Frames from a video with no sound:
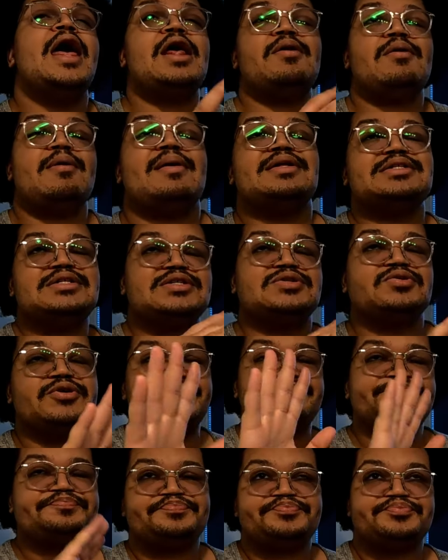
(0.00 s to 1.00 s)
Anyway, back to the
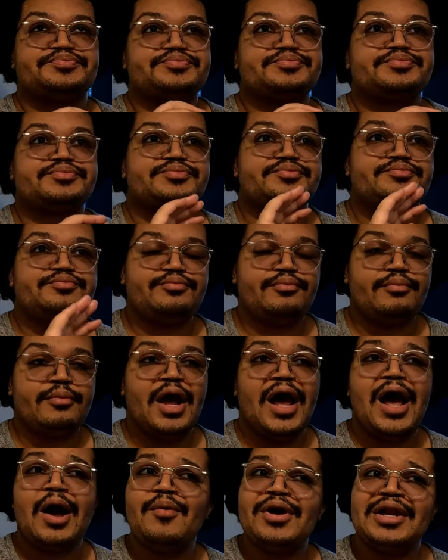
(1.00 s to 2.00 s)
story.
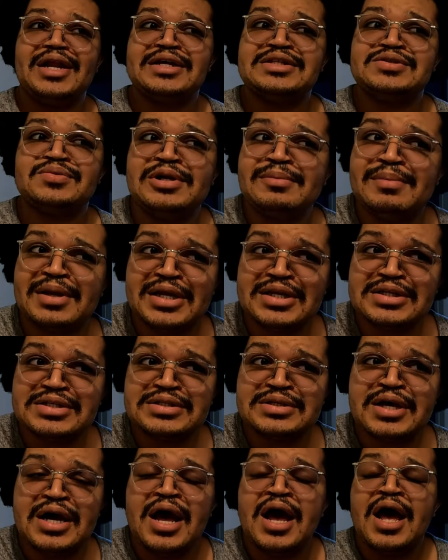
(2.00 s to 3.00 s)
I waited like 20 minutes.